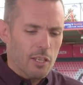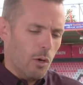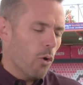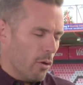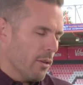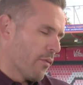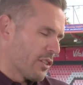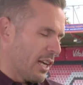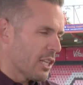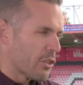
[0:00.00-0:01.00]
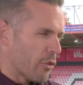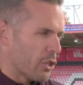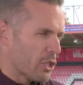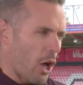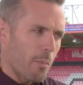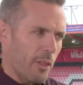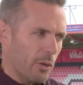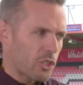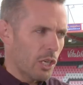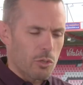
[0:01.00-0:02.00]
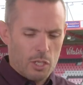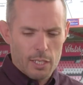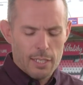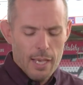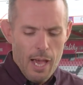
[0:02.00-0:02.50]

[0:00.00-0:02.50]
you know, obviously Leicester are a good side, but they're not Chelsea.